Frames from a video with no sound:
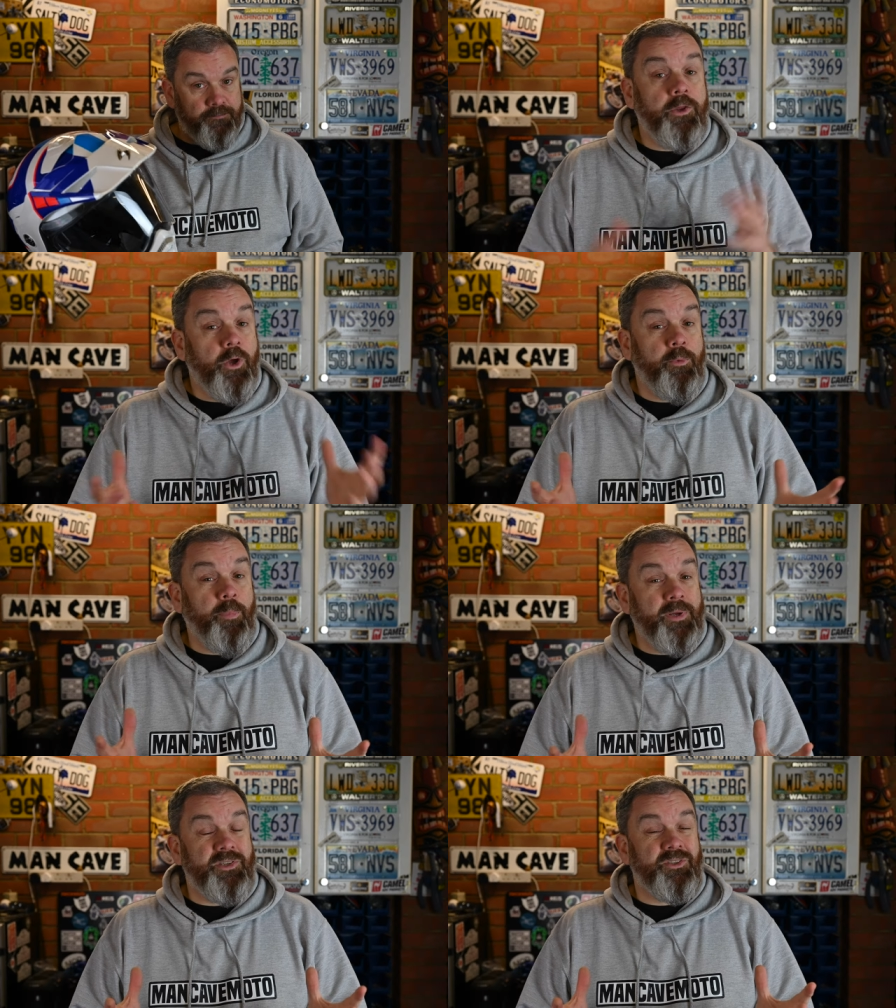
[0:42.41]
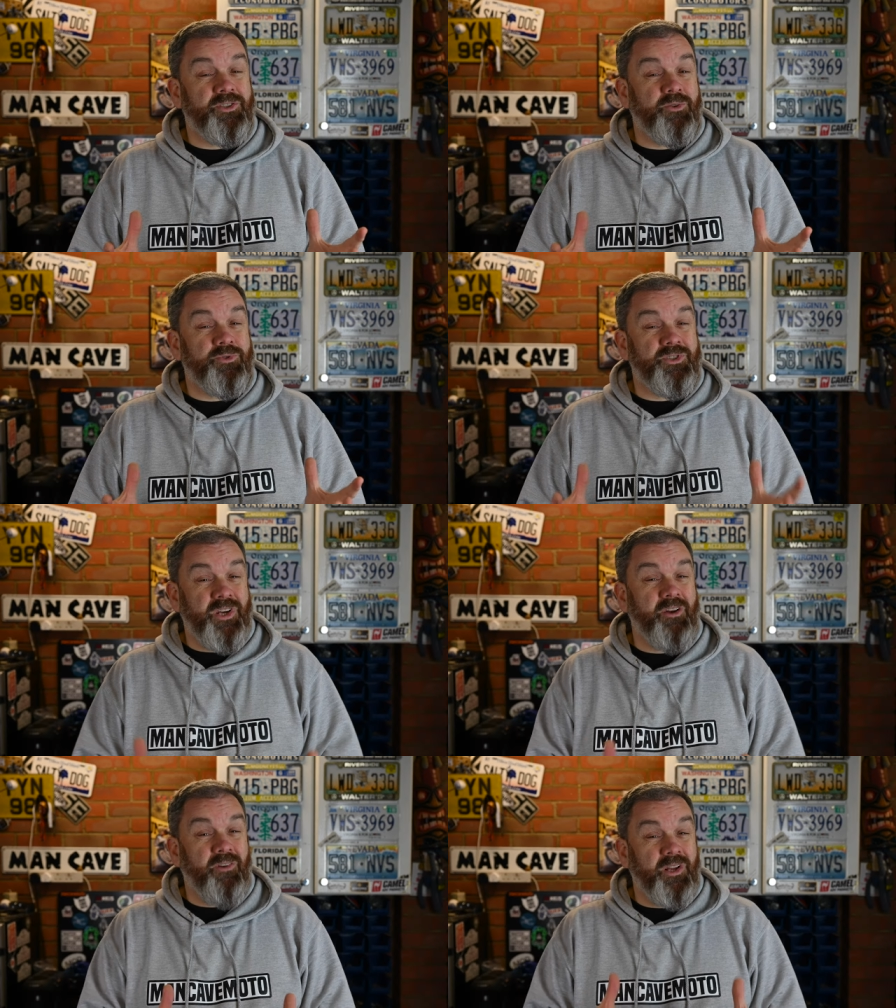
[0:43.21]
Thermoplastic shells are
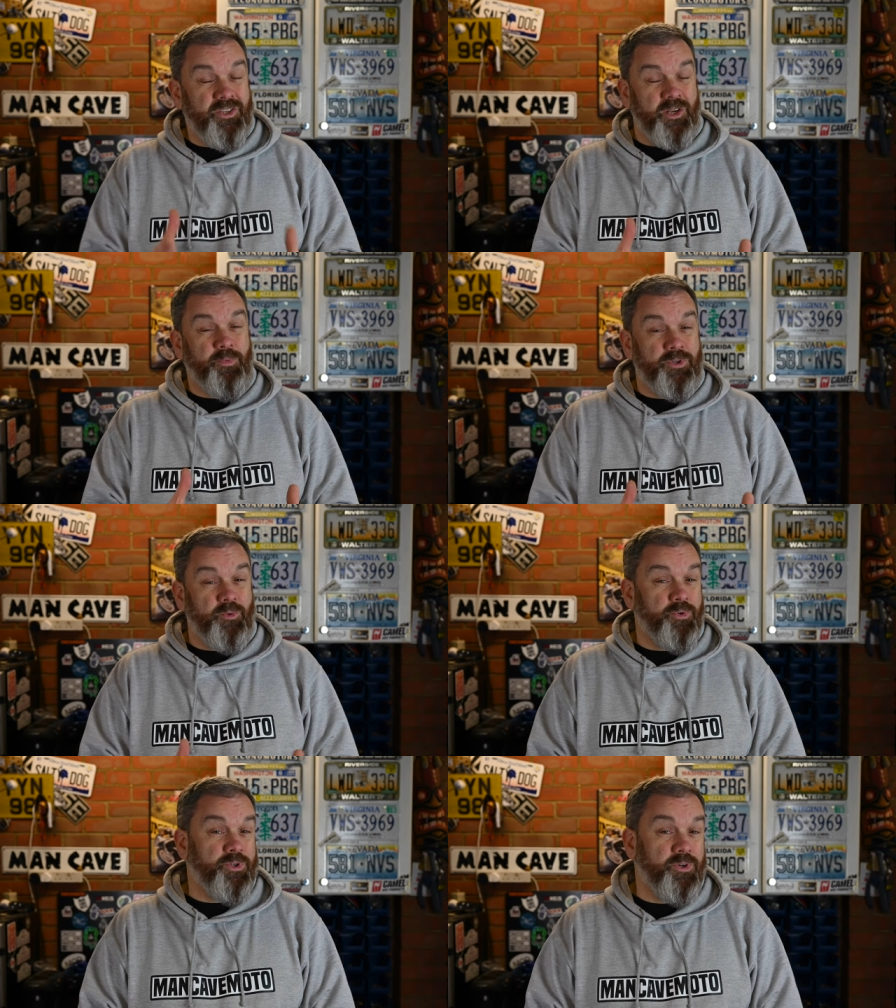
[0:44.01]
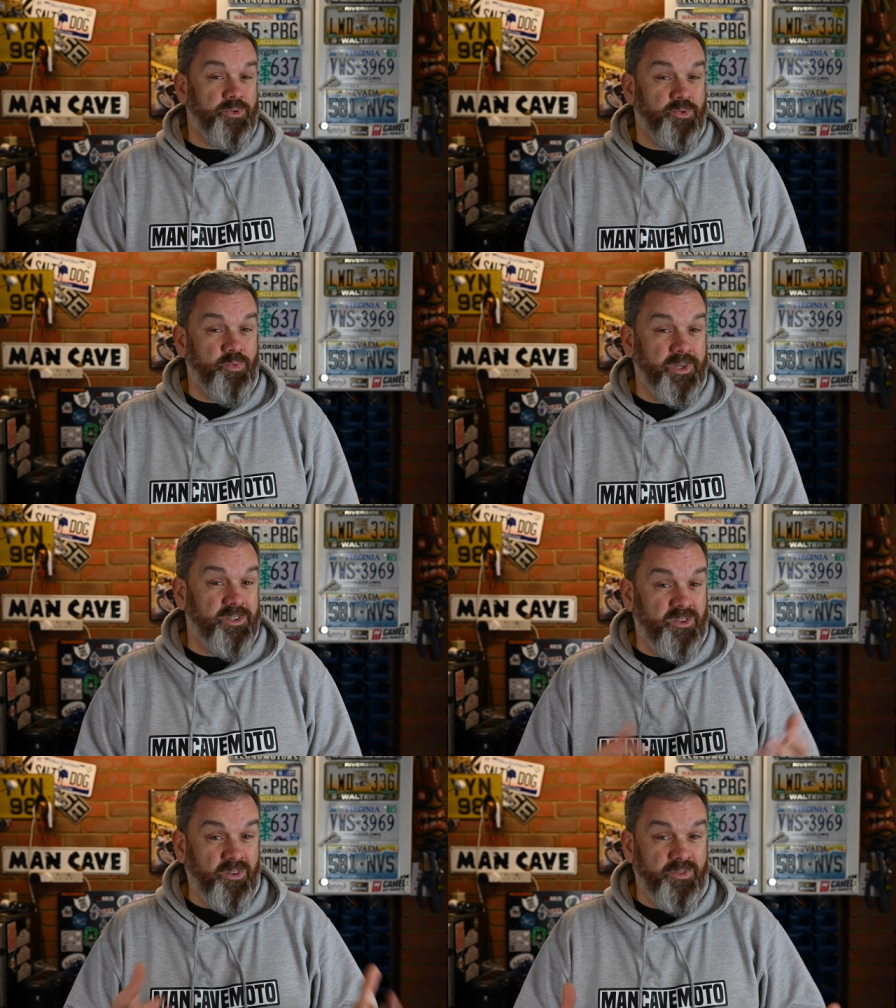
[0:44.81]
generally cheaper to produce,
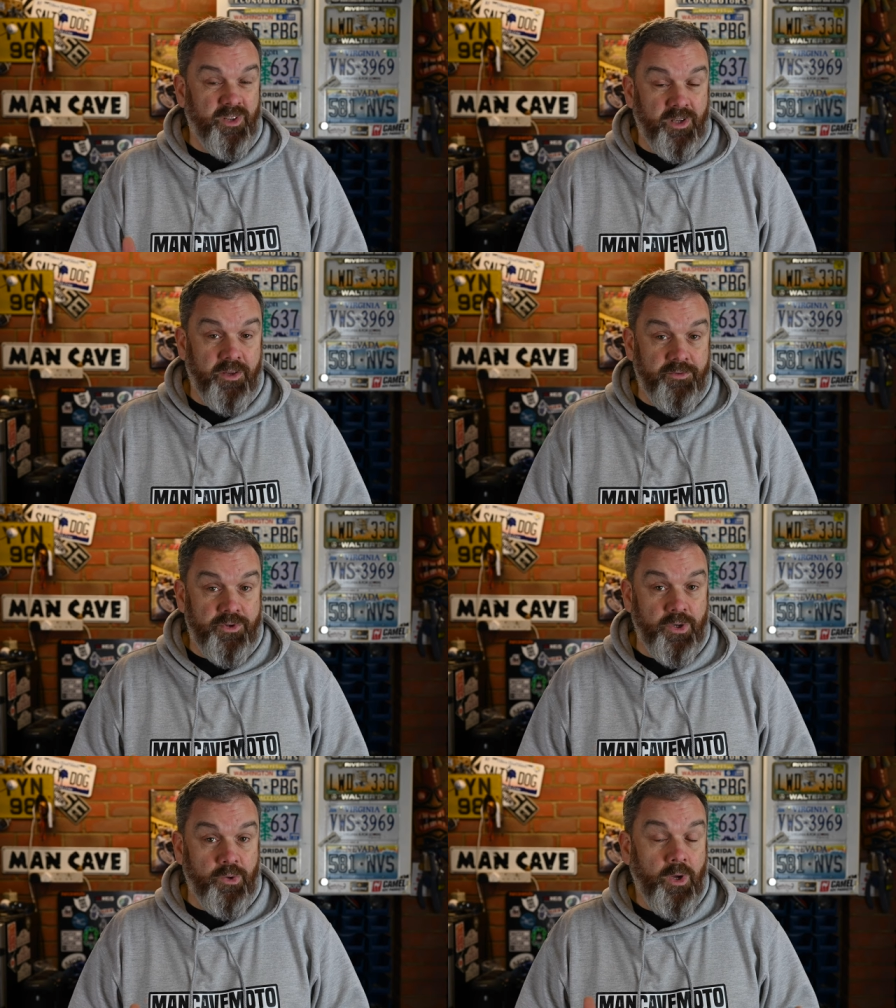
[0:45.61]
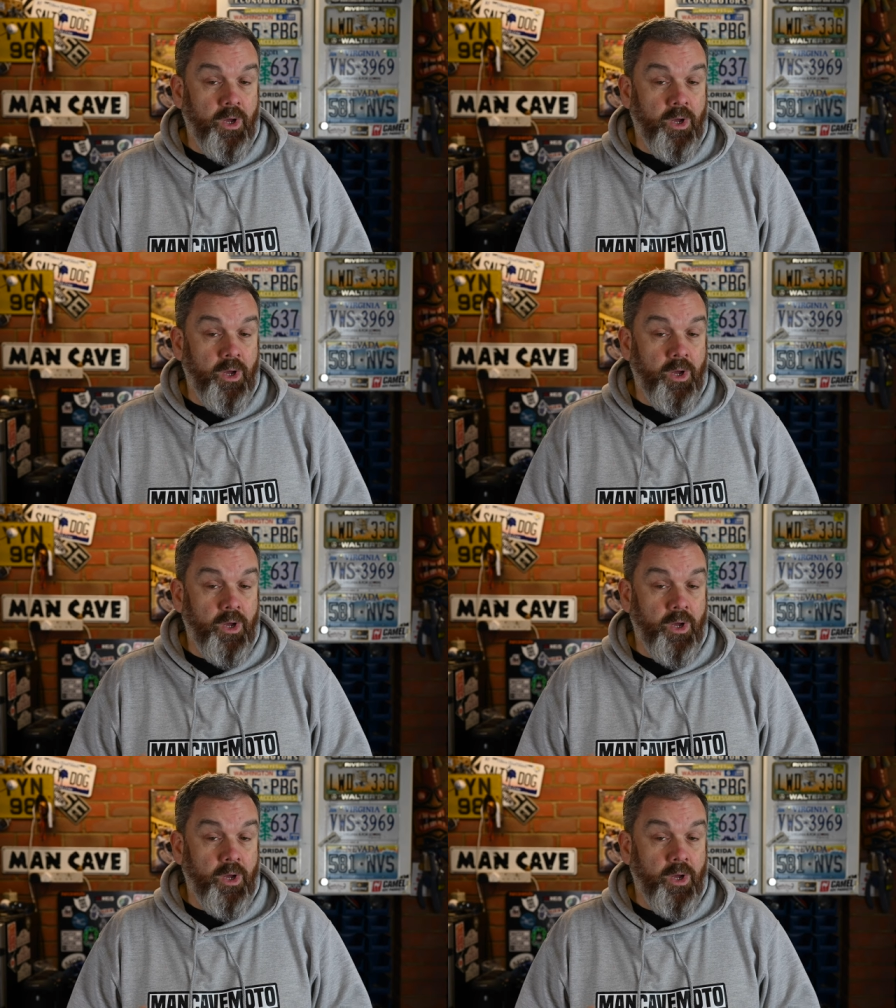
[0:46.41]
which often gives you